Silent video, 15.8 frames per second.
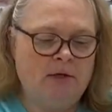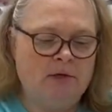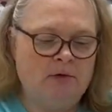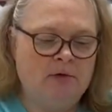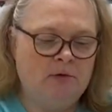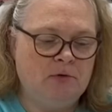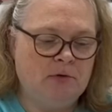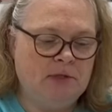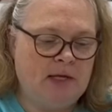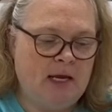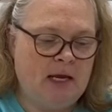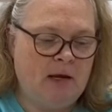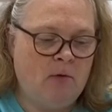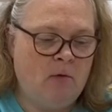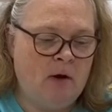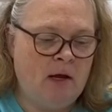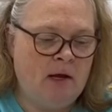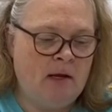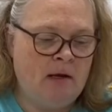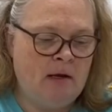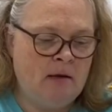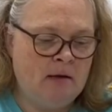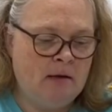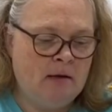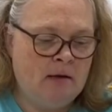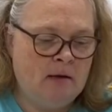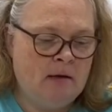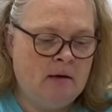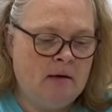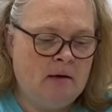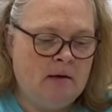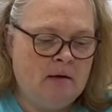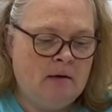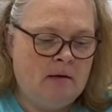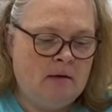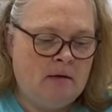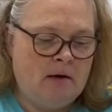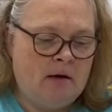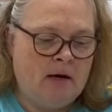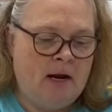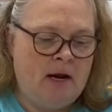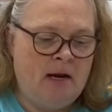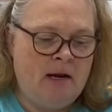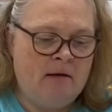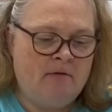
to take one, all right?